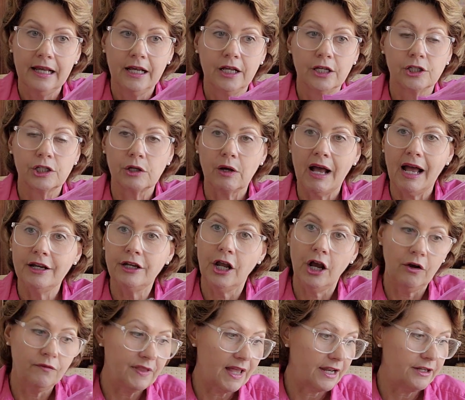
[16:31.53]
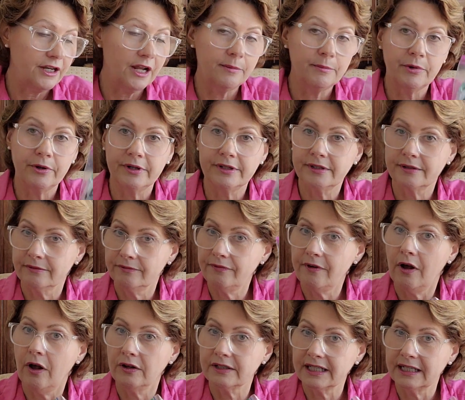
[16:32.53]
So I know if that number
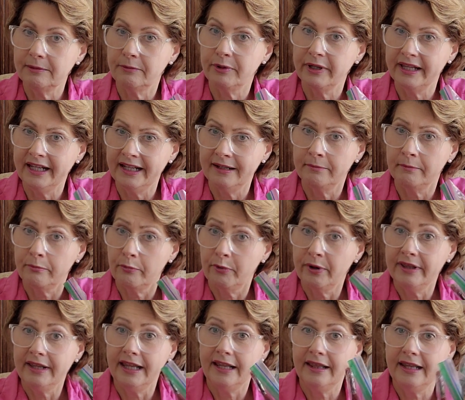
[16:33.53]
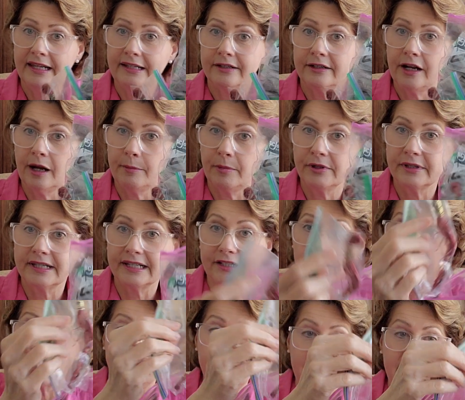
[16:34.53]
falls in within these numbers, it's
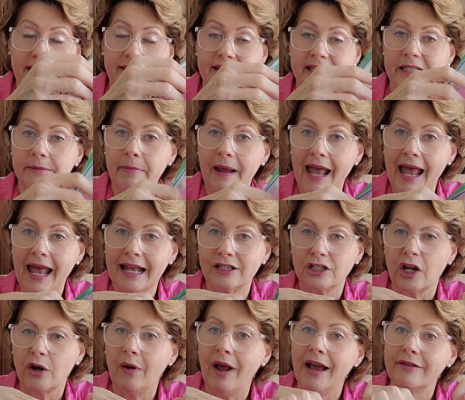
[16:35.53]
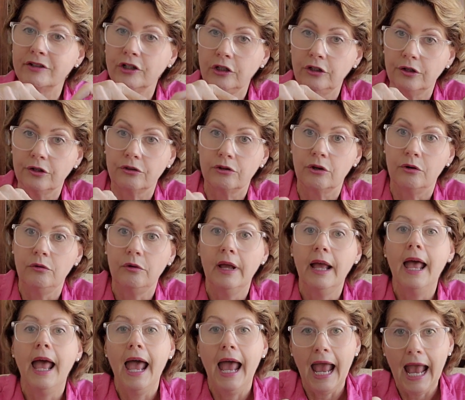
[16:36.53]
going to be in this bag. So I don't have to look through
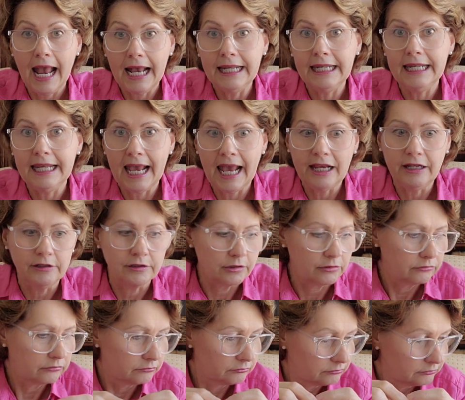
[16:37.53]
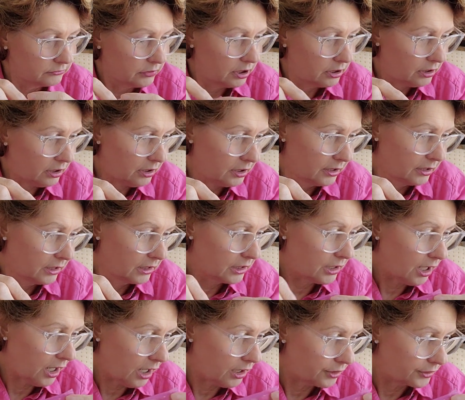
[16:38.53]
88
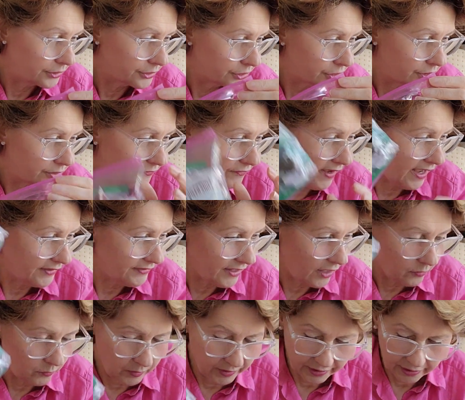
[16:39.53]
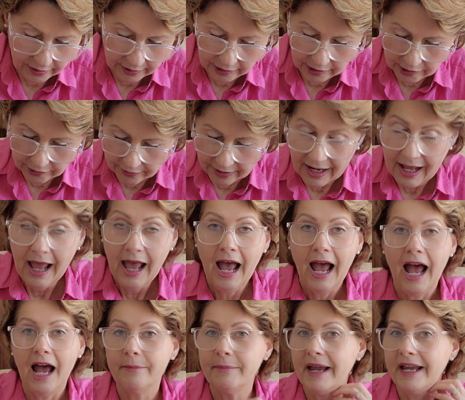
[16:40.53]
colors to find that one color.
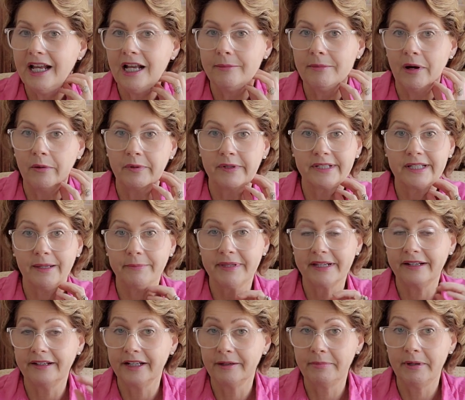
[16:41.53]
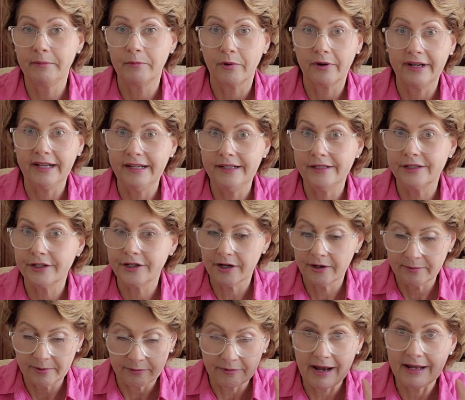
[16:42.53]
I may come up with something a little bit more easier,
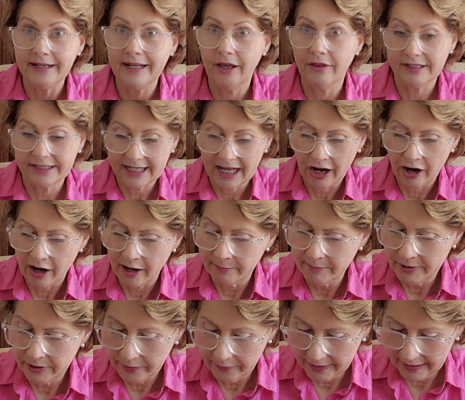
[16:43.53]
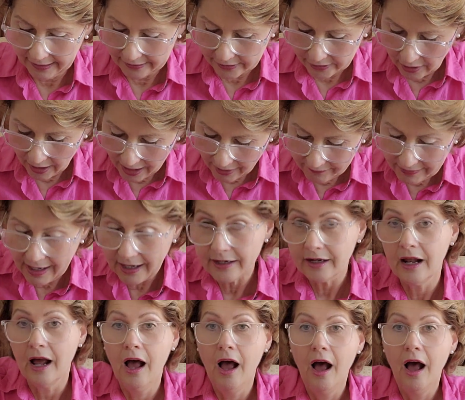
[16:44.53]
but right now that's how I'm doing it. So I've got,